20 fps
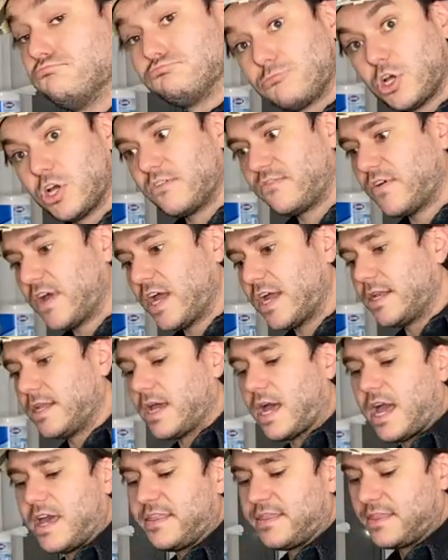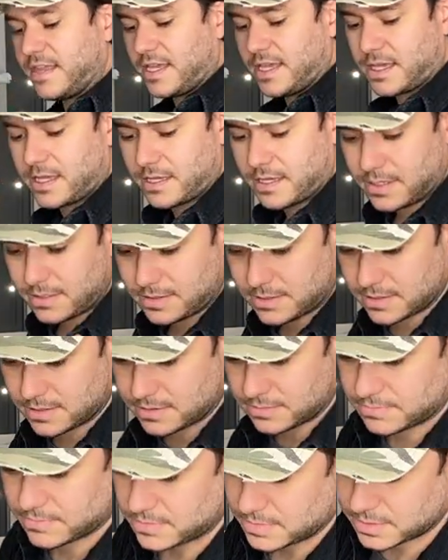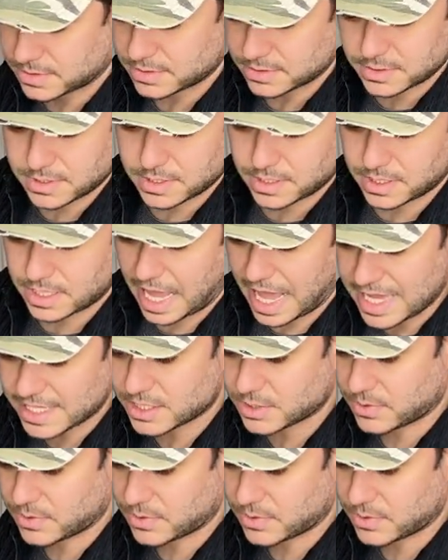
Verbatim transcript: Good find. I think last